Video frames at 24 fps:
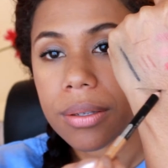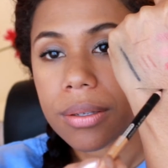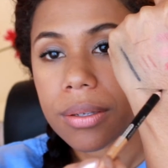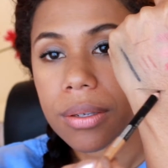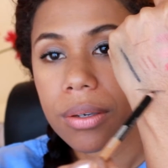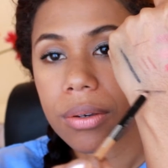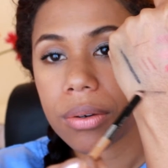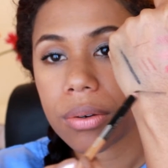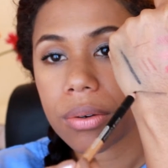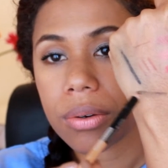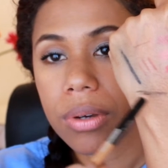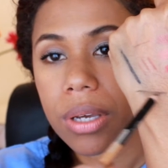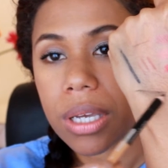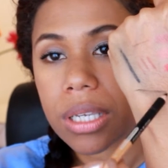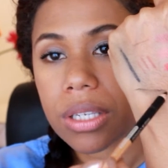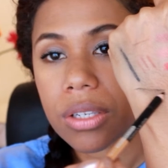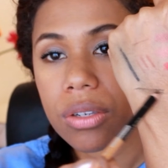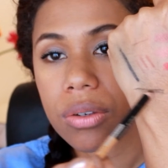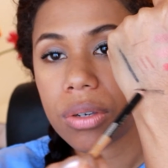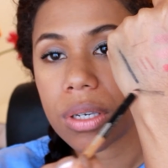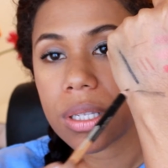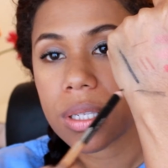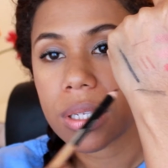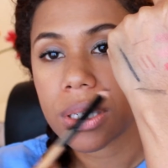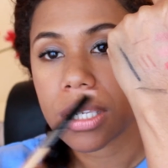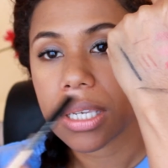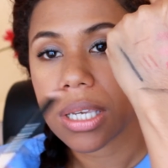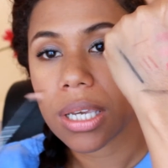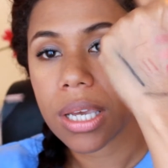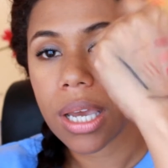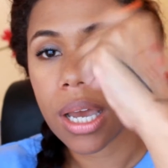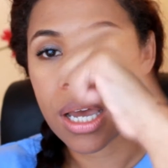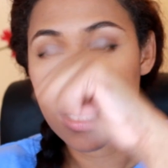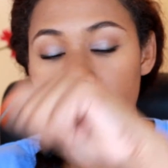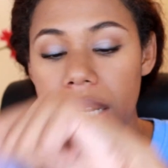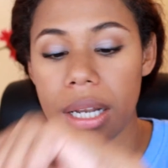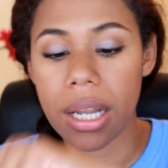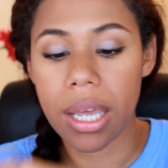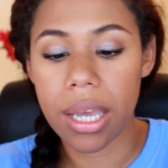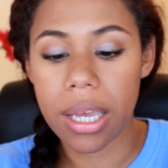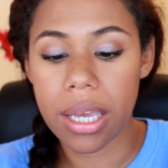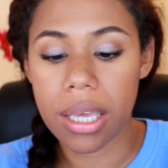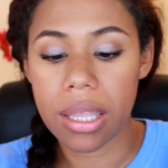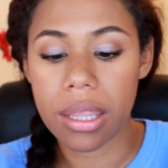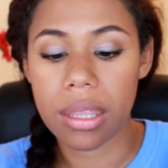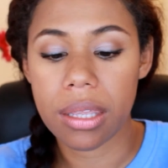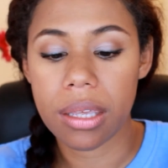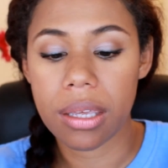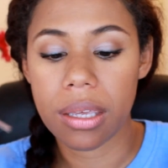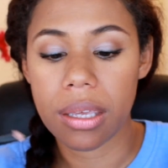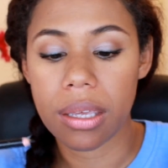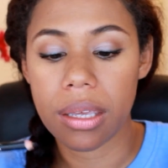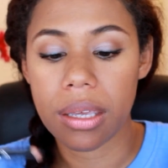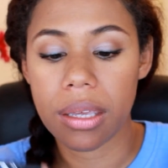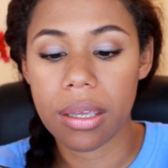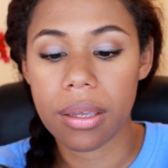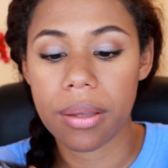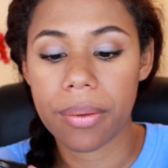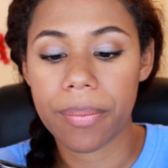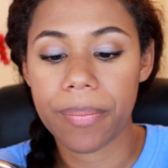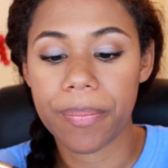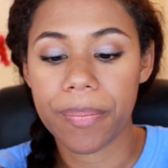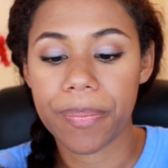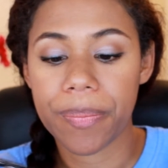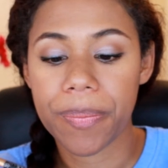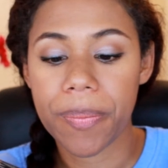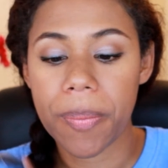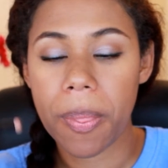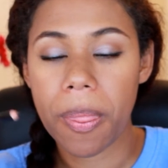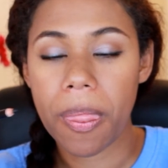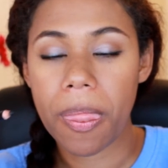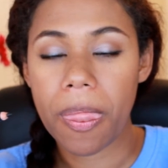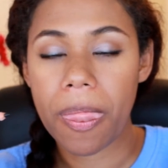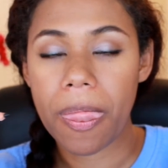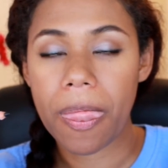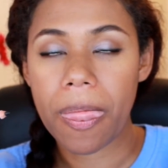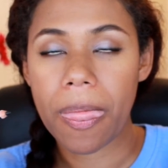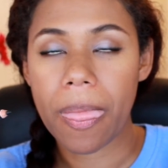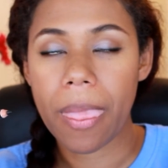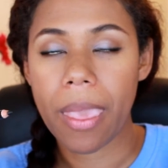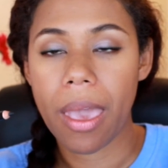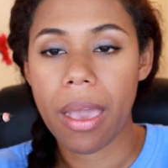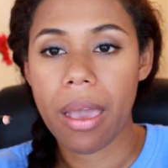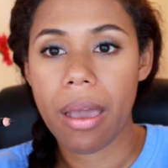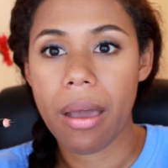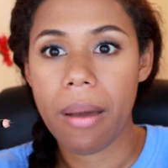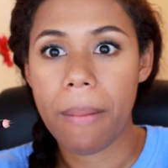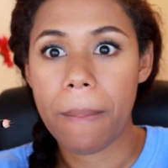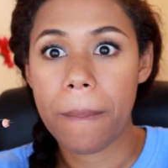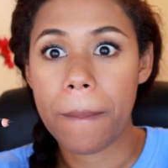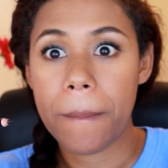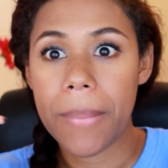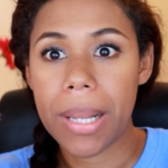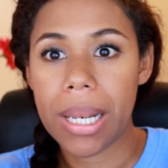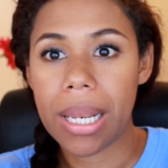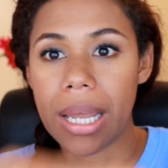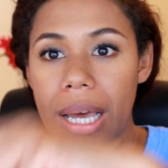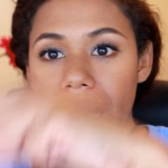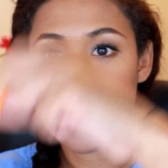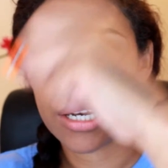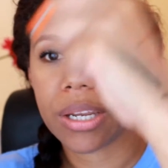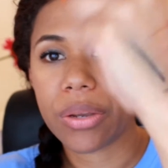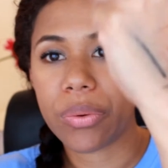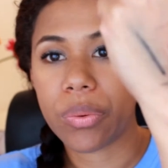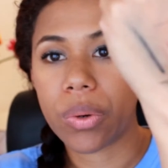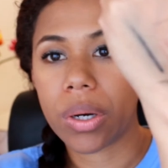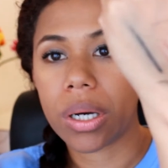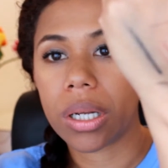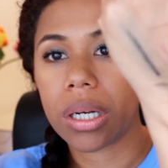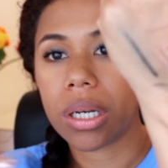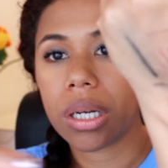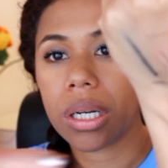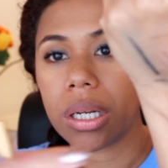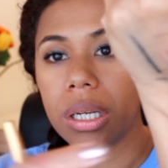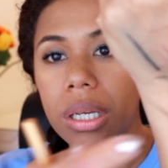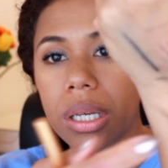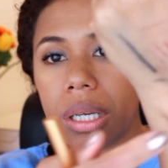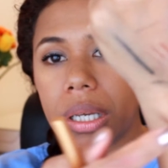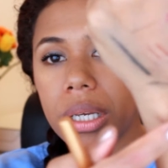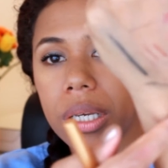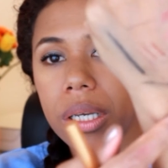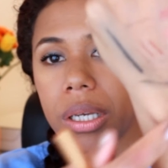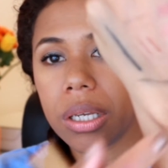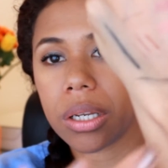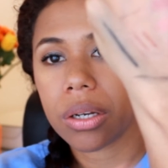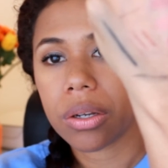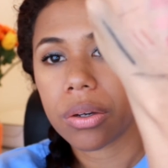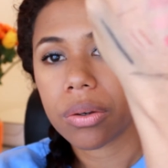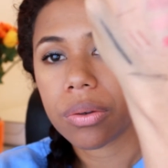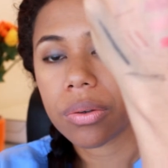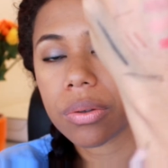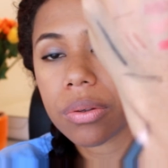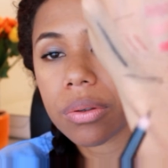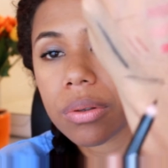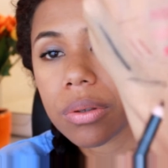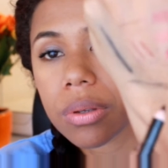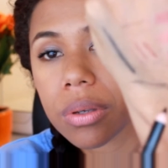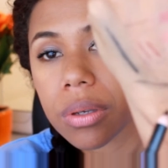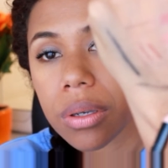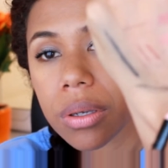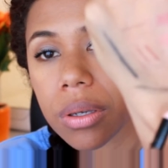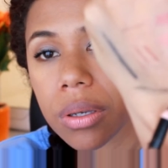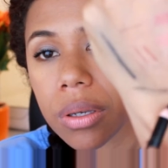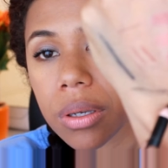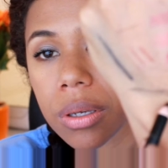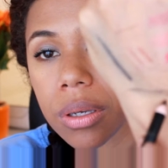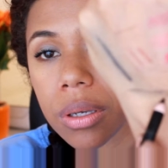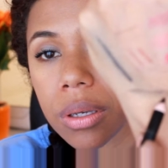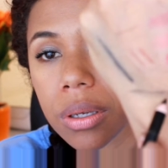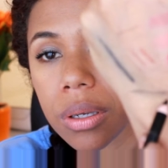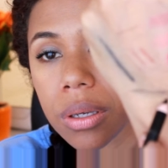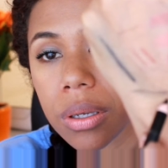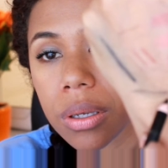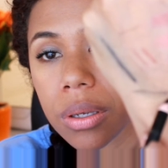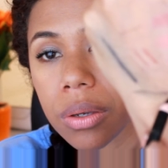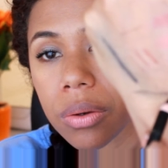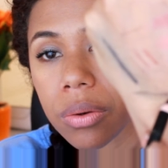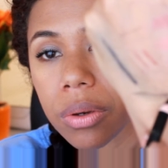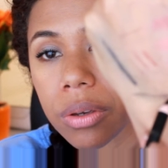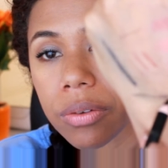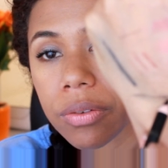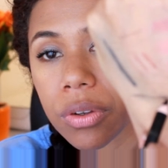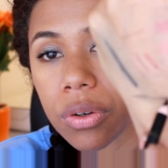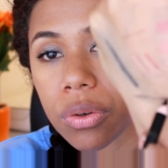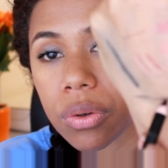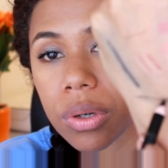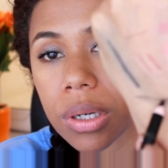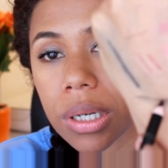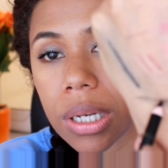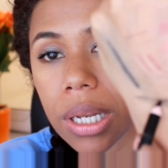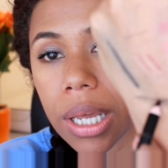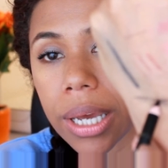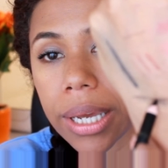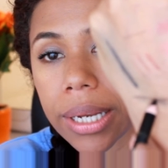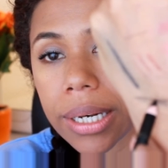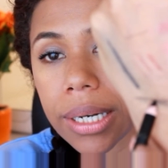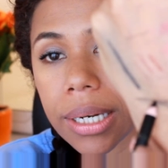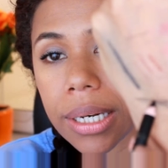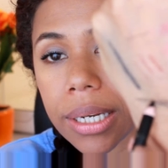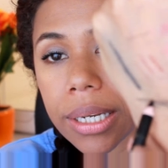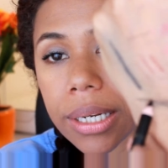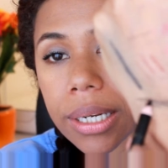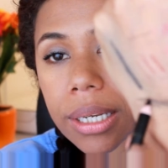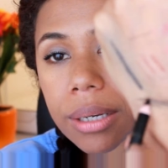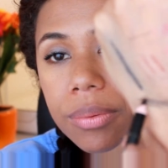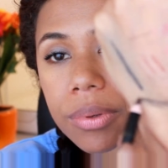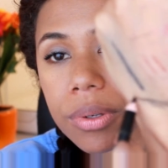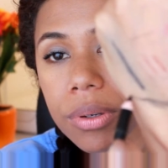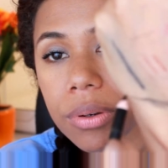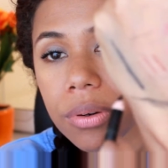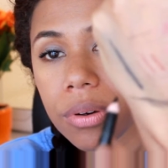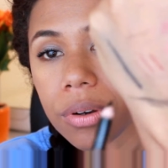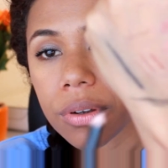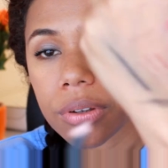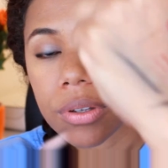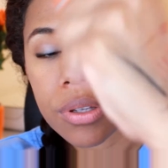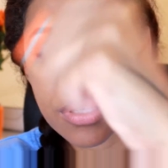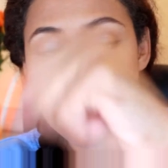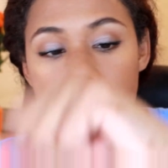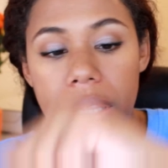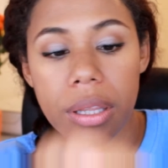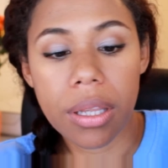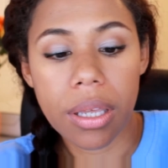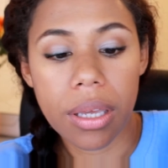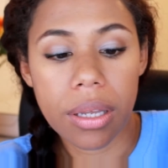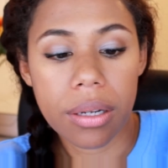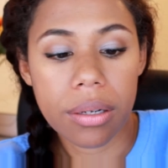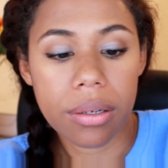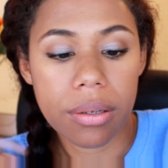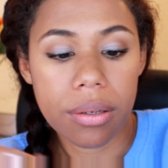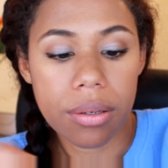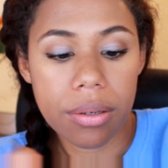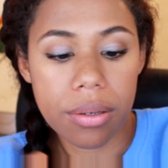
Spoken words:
So as you can see, unlike the Milani one, you know, if you do it lightly, it comes across like that.